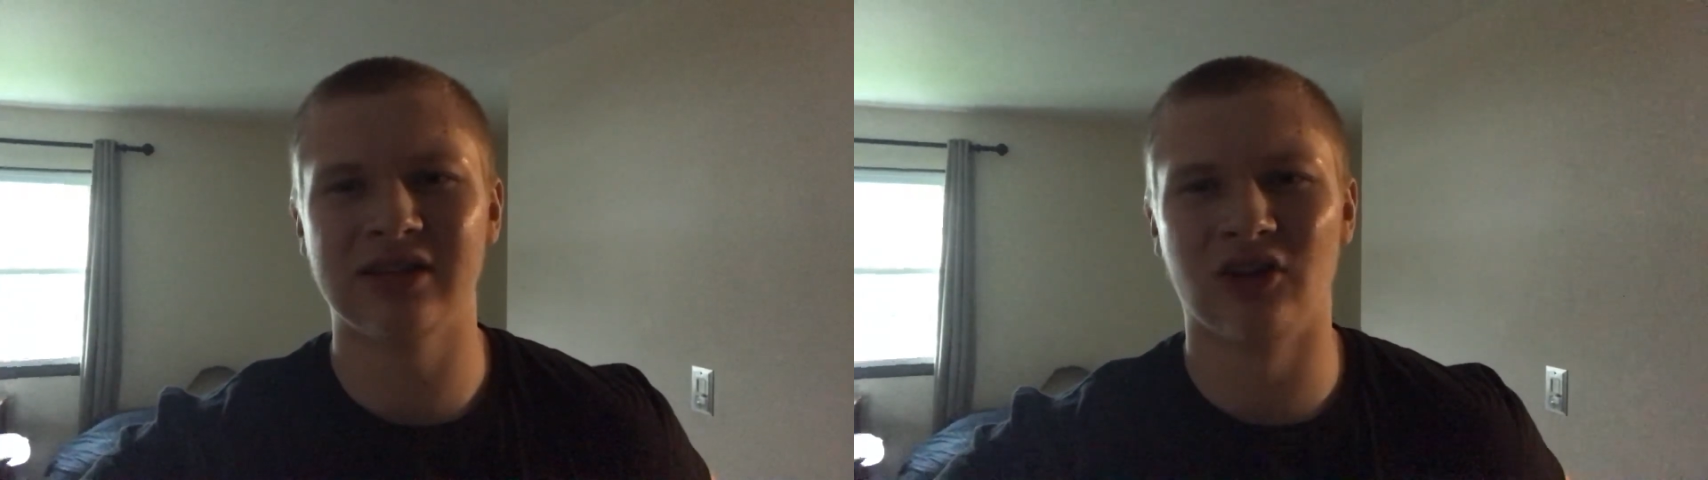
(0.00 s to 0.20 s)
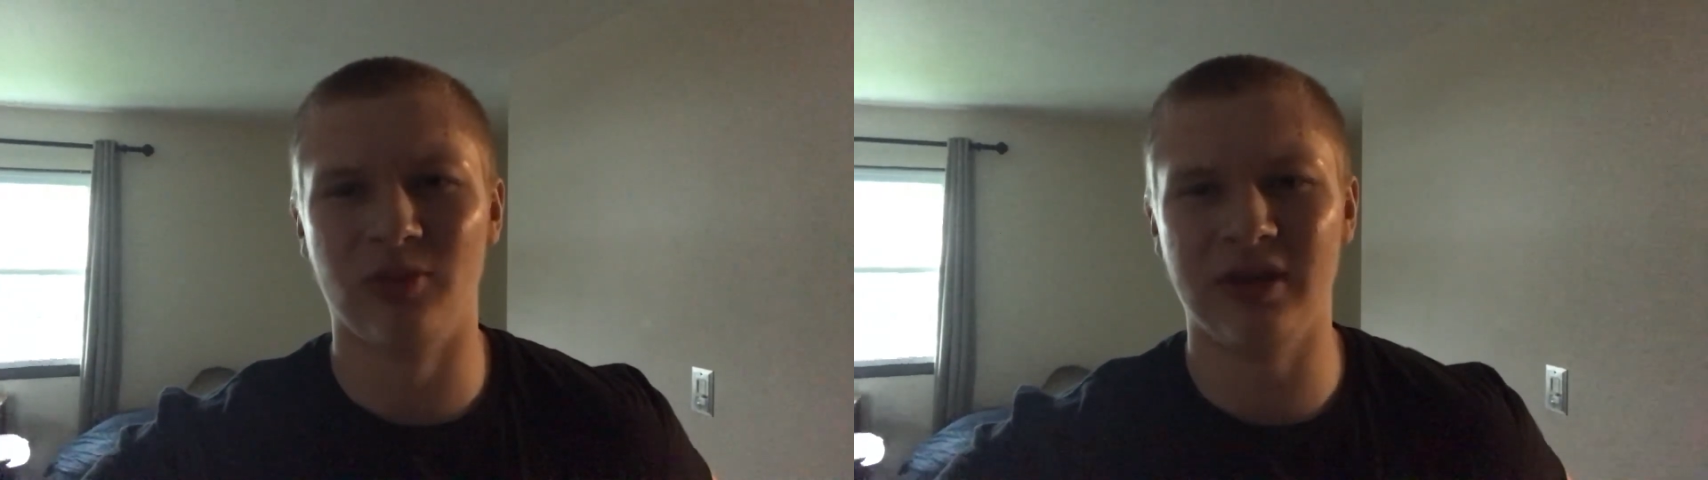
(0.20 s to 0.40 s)

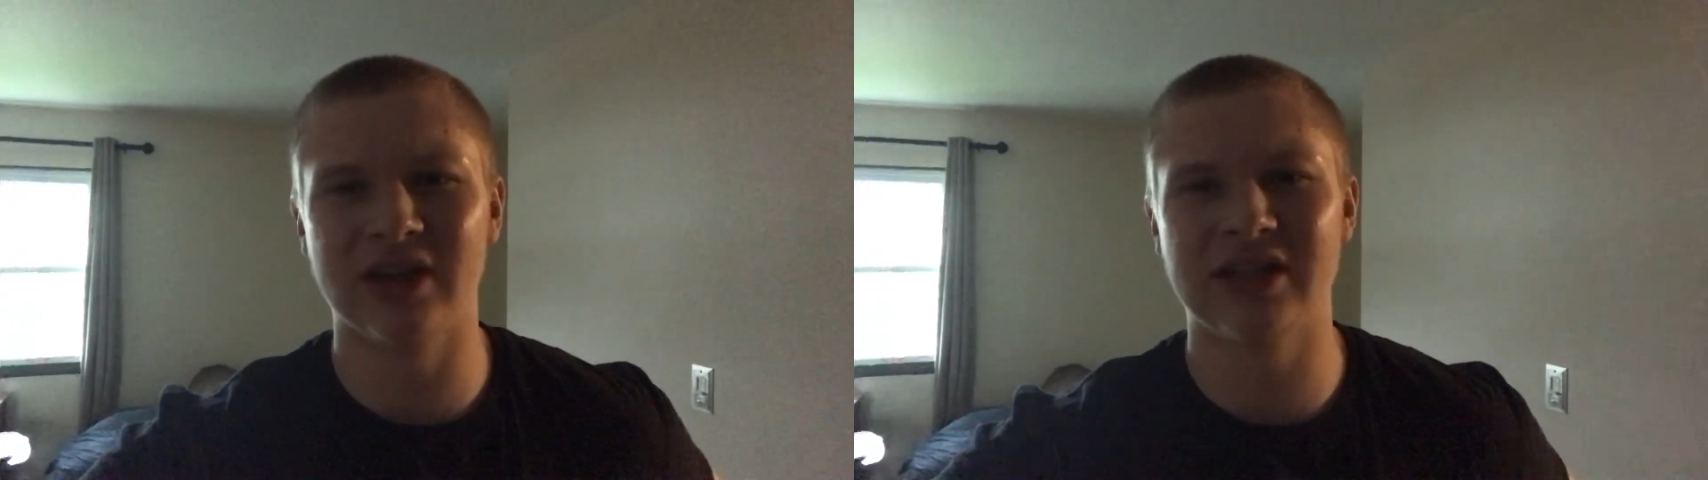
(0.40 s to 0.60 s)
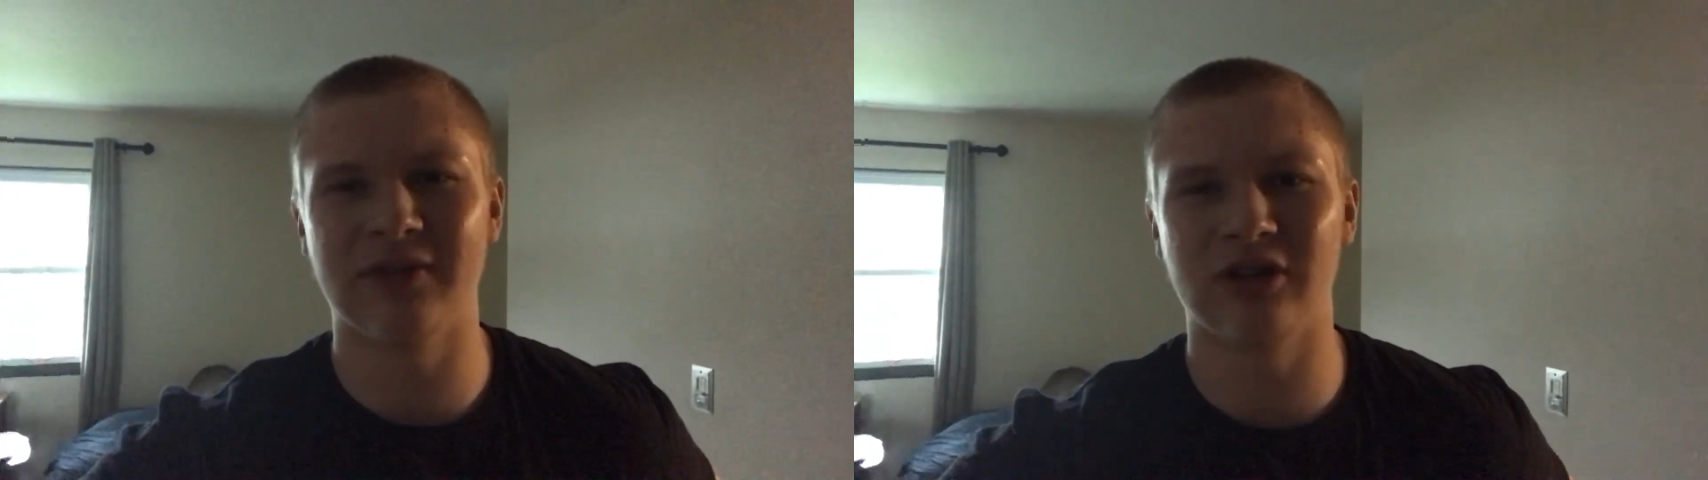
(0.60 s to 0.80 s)
Hope you
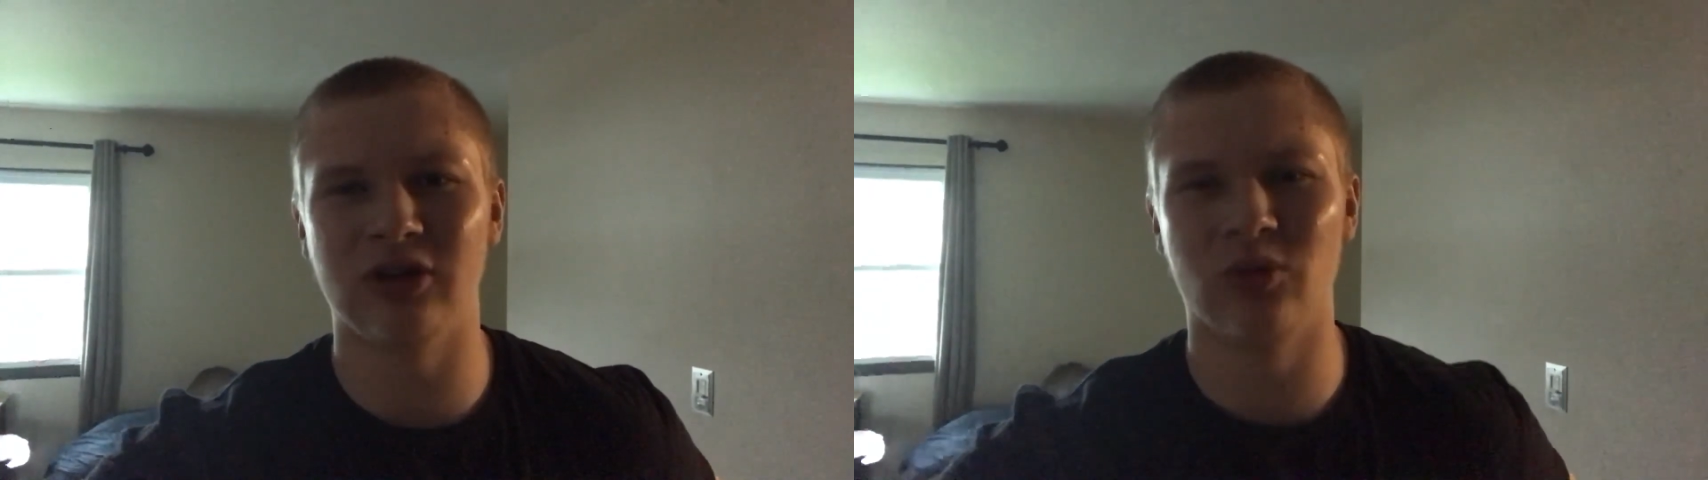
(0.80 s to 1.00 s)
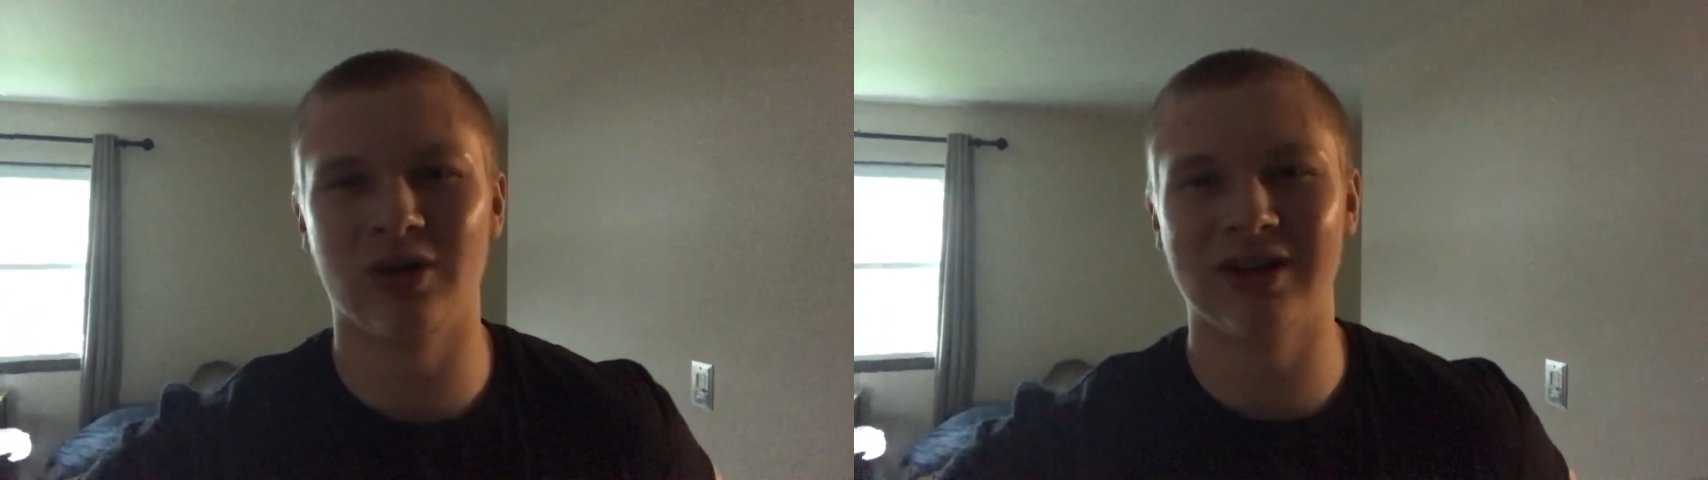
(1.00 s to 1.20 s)
guys have a
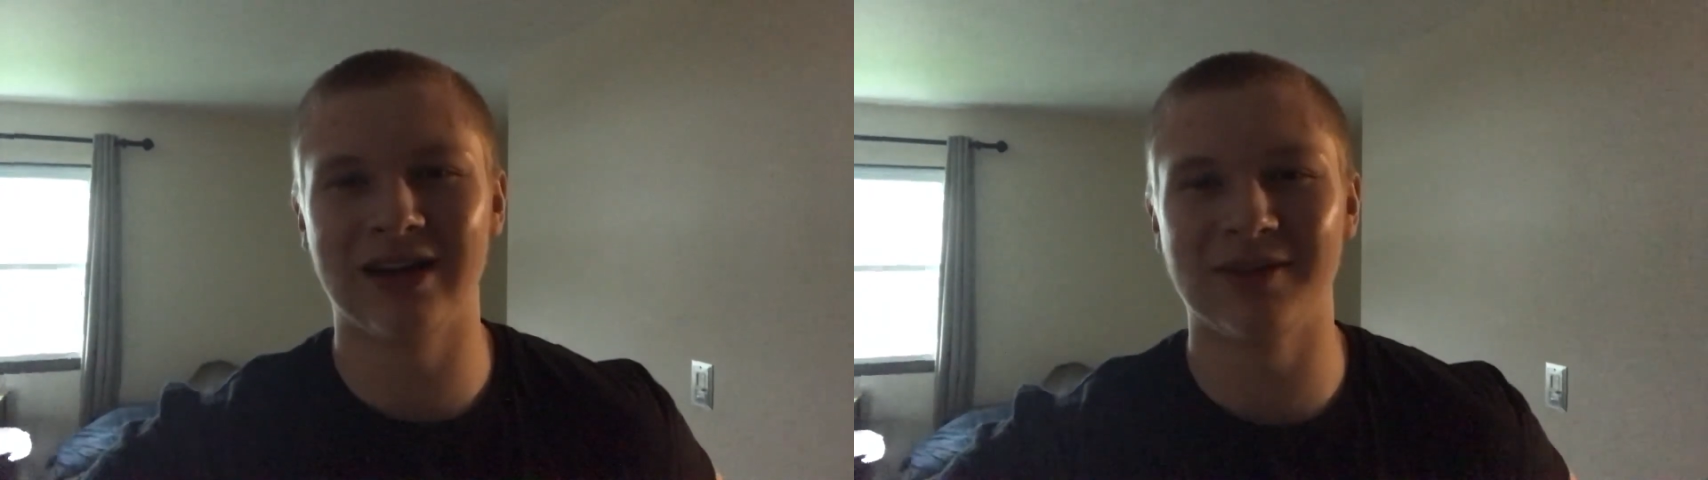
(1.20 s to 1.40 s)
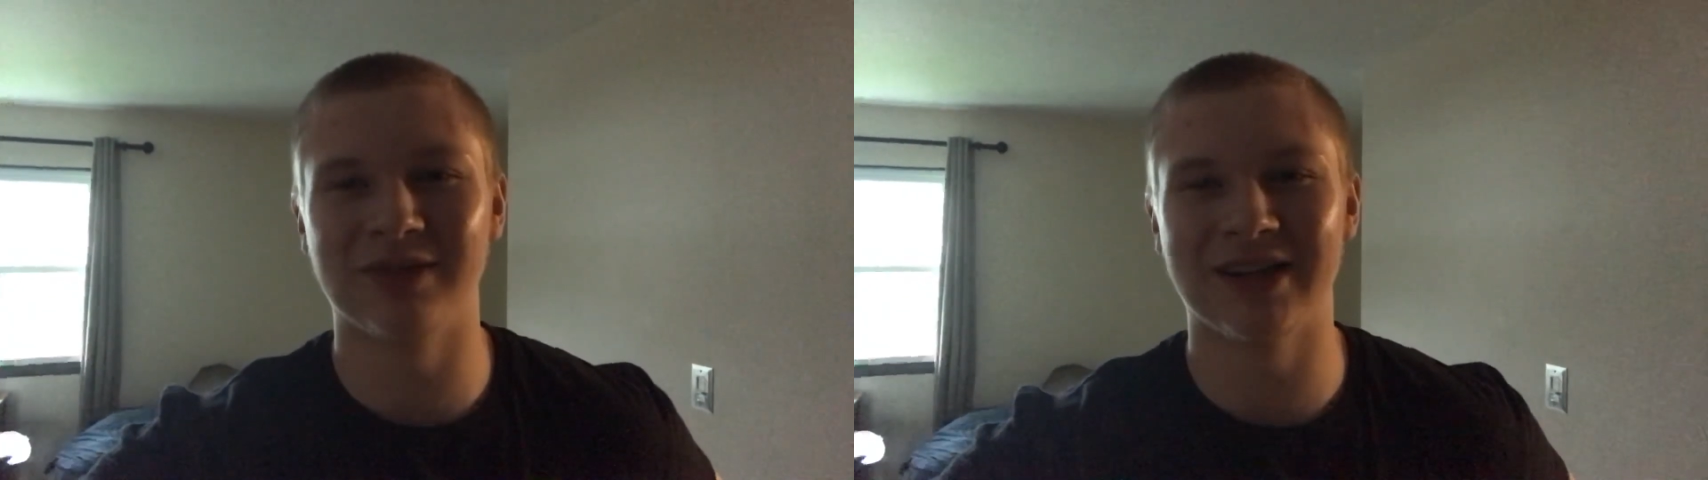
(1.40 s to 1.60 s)
good one.
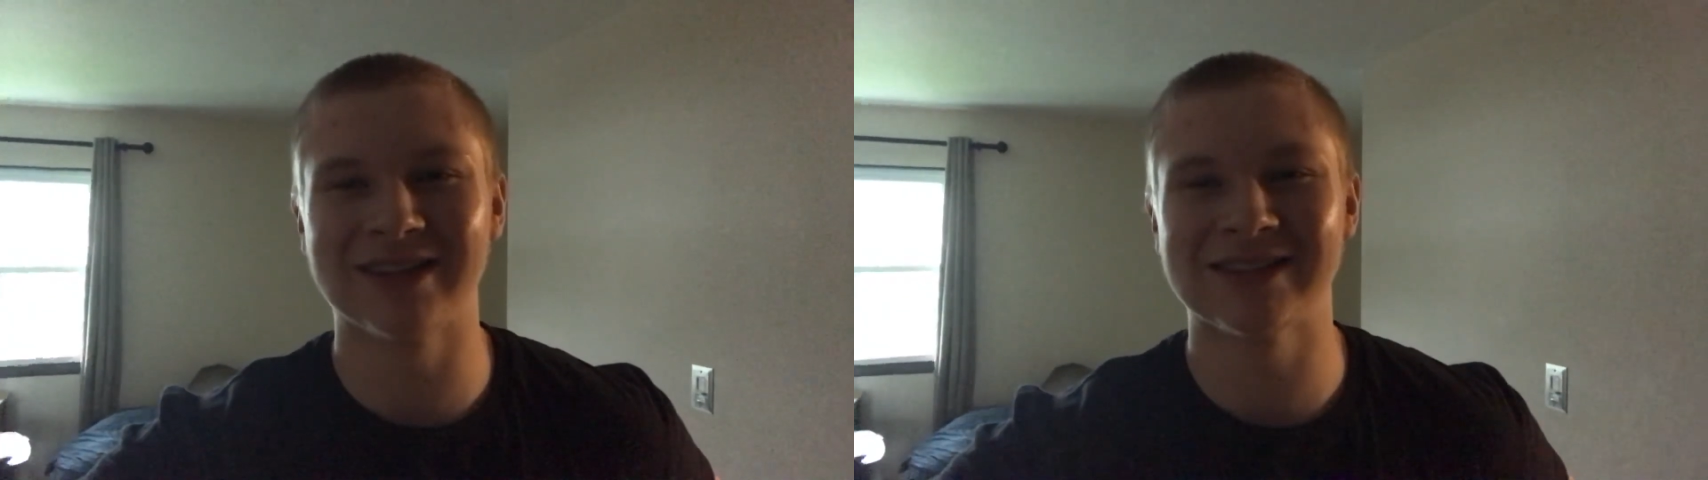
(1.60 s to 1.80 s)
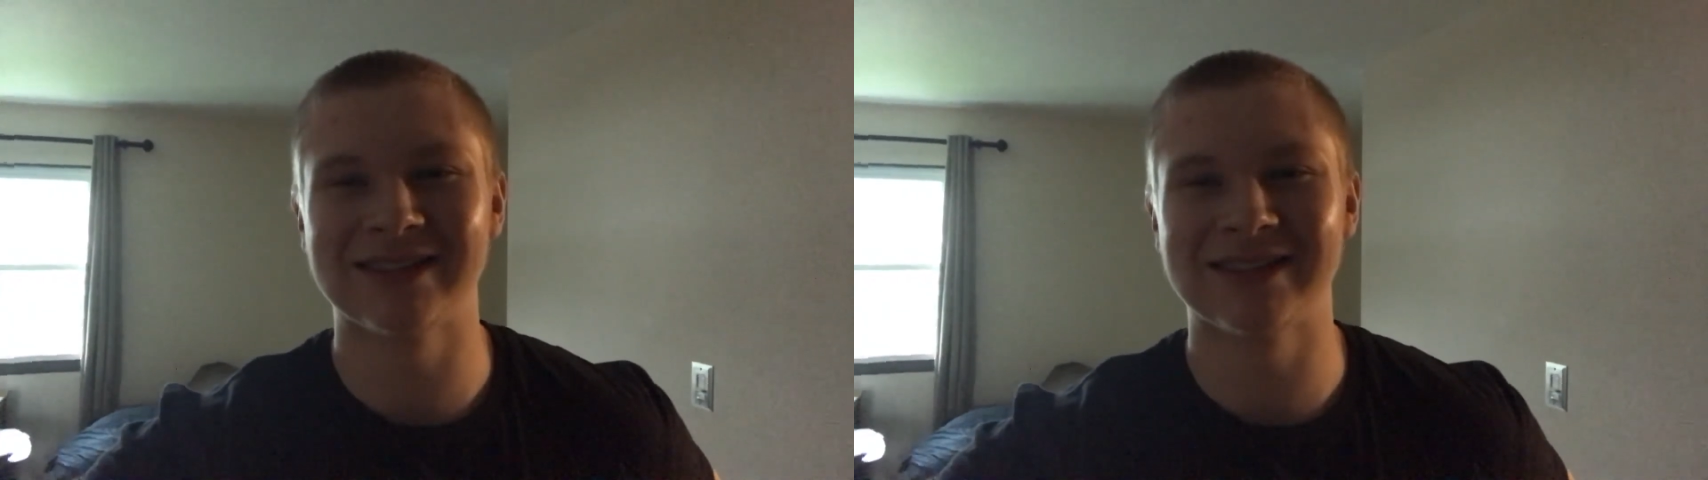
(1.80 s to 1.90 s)
God bless.